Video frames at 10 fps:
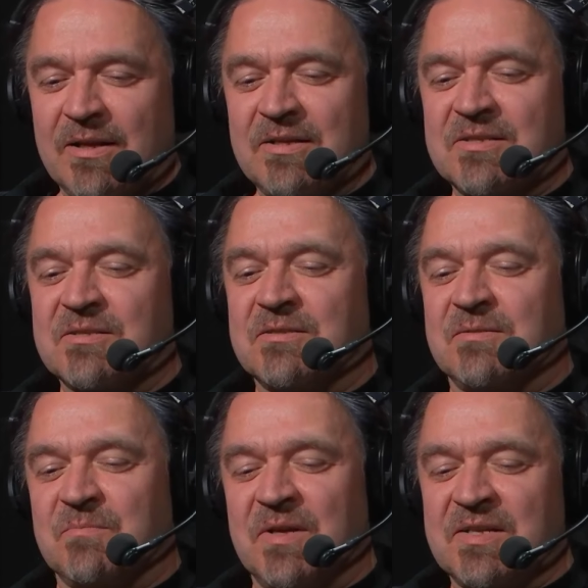
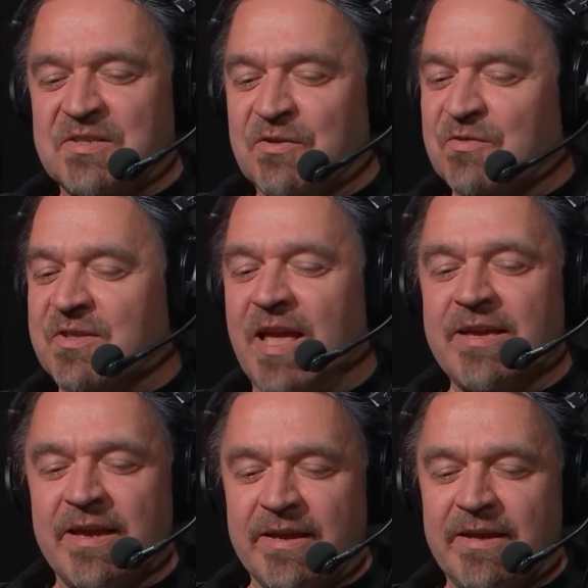it's not
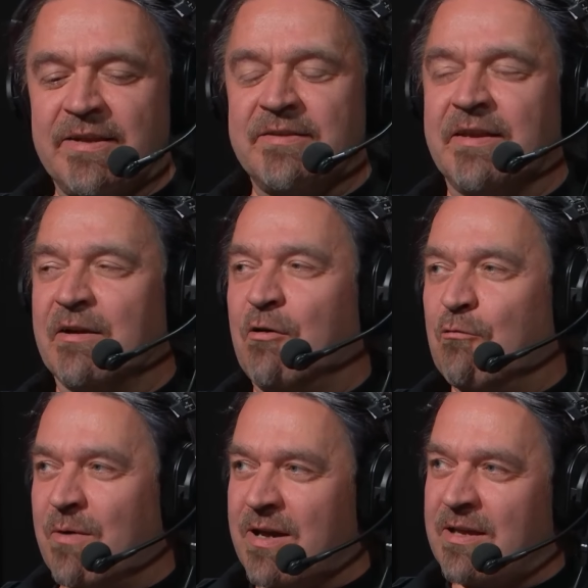taking anything
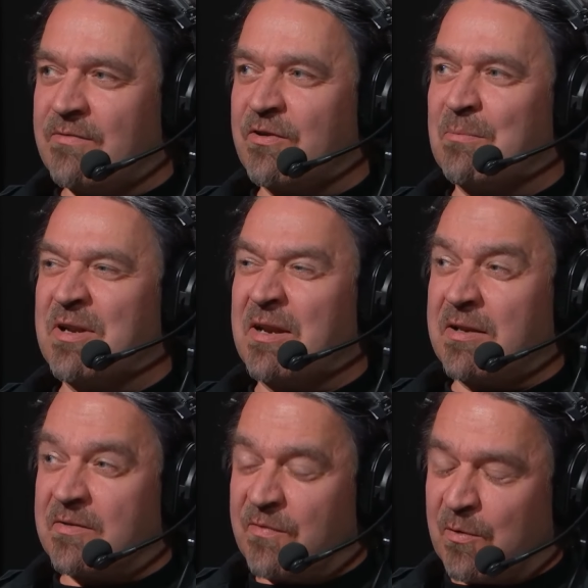away from
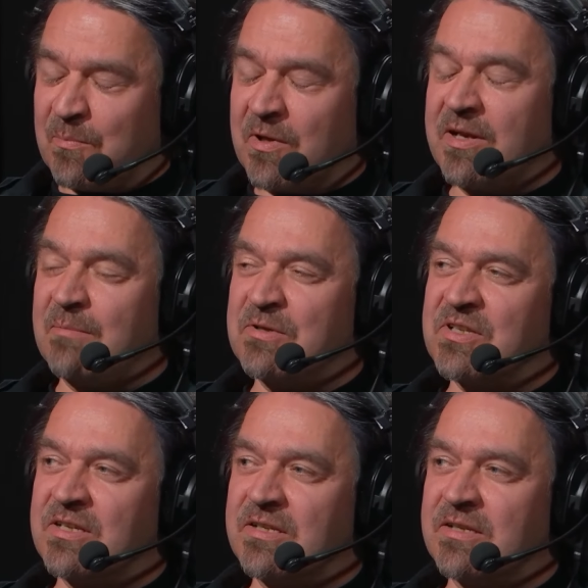
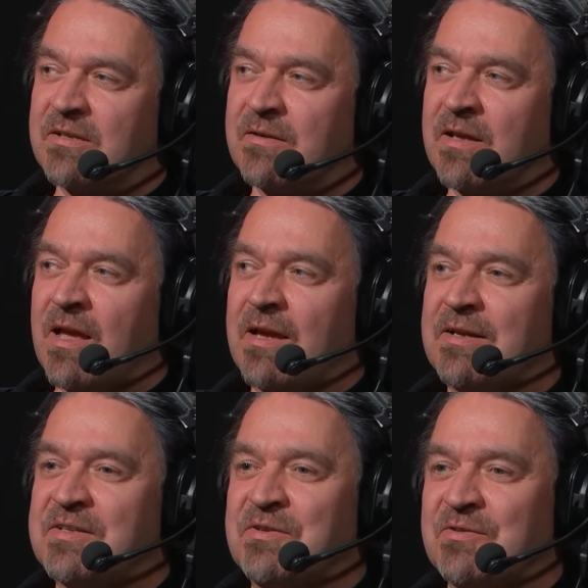demoscene.
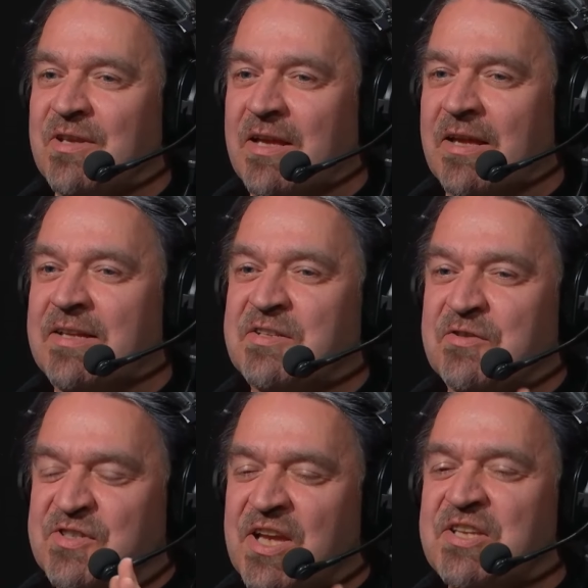It's not
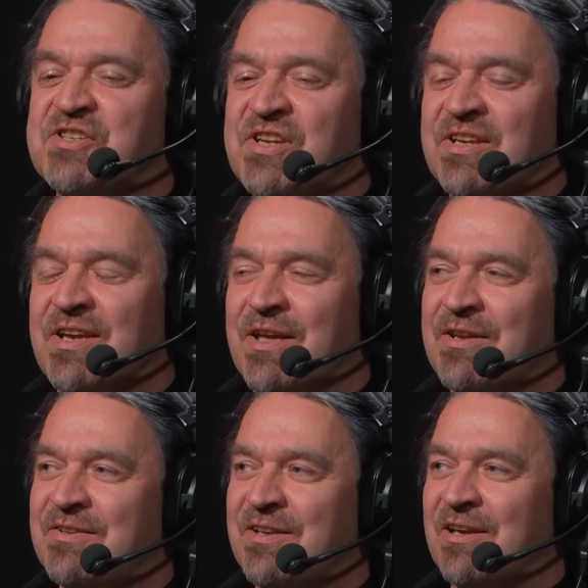changing
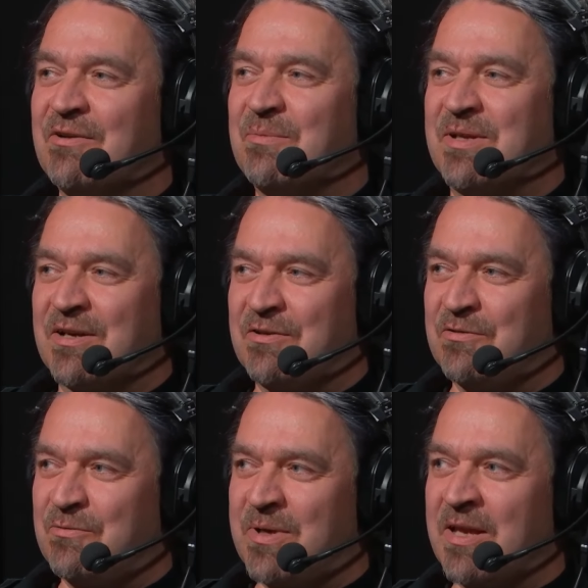anything we are
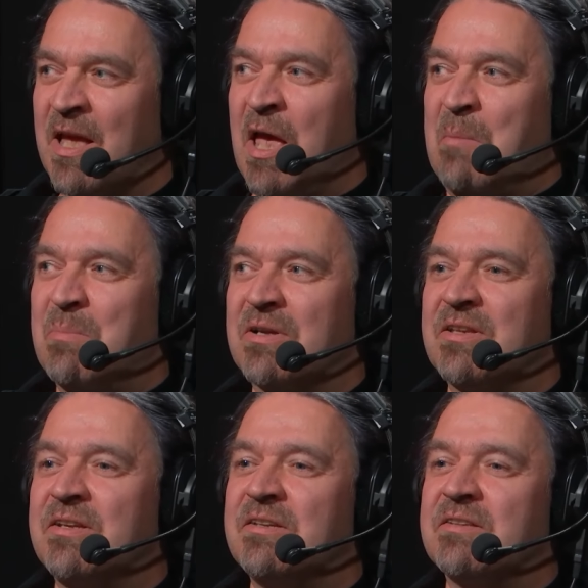doing, but
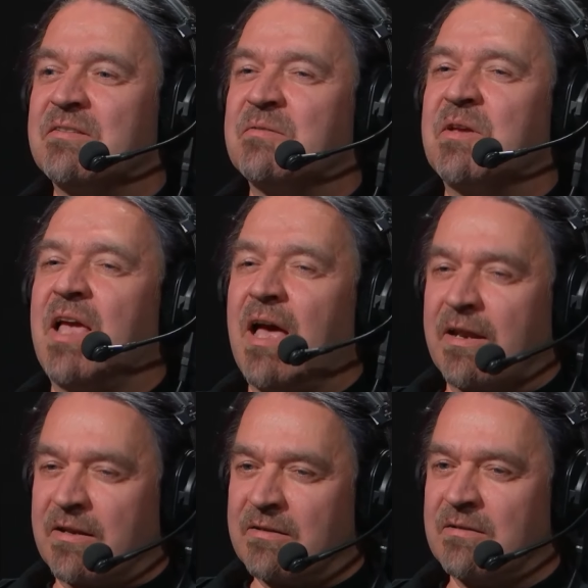it
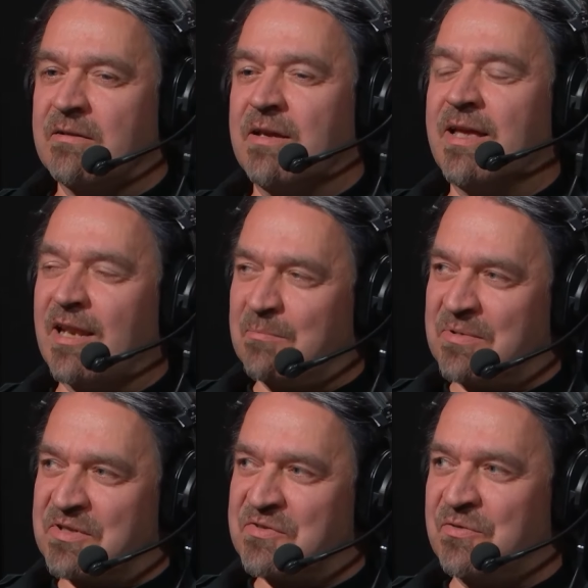can help
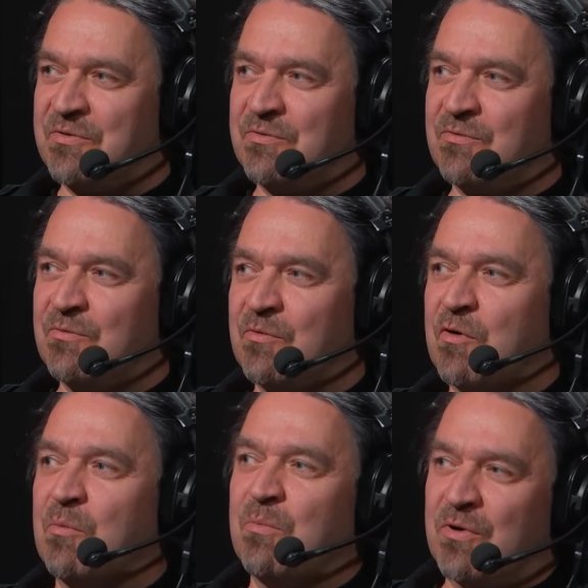us to do
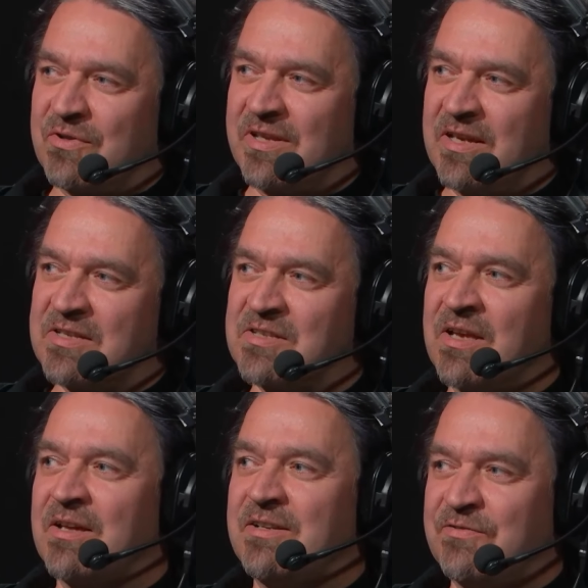more things,
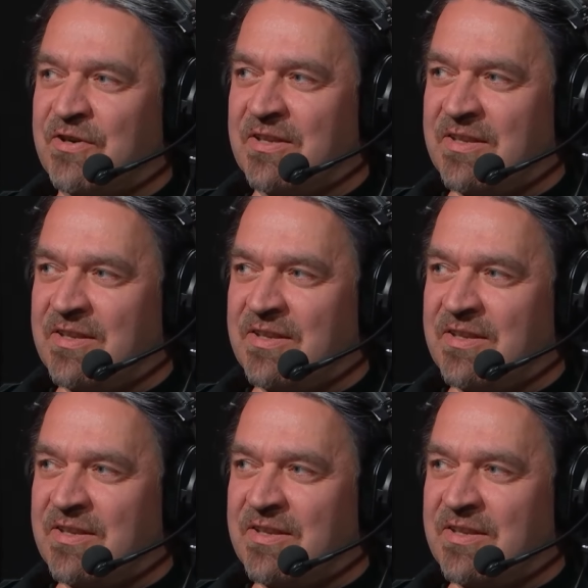different